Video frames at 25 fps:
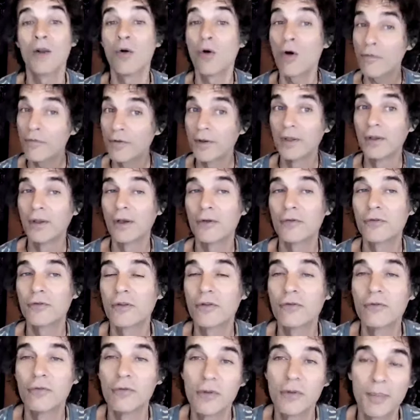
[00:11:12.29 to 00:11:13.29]
often does it
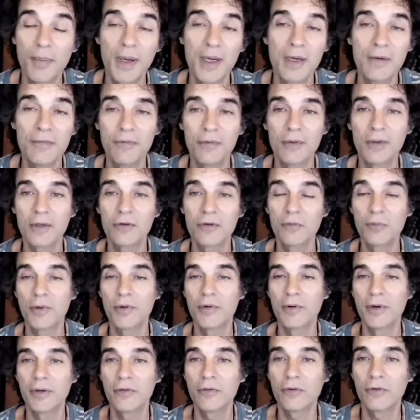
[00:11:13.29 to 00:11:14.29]
through the painful
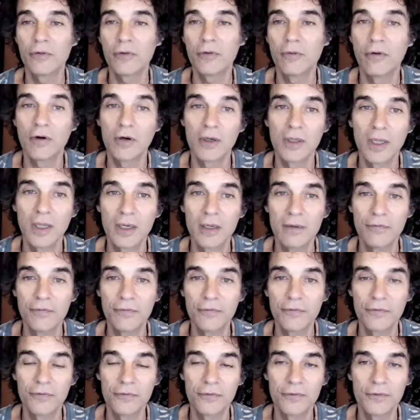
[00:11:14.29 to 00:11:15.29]
experiences of our
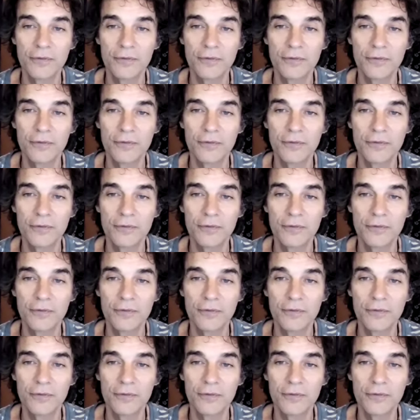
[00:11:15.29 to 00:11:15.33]
life.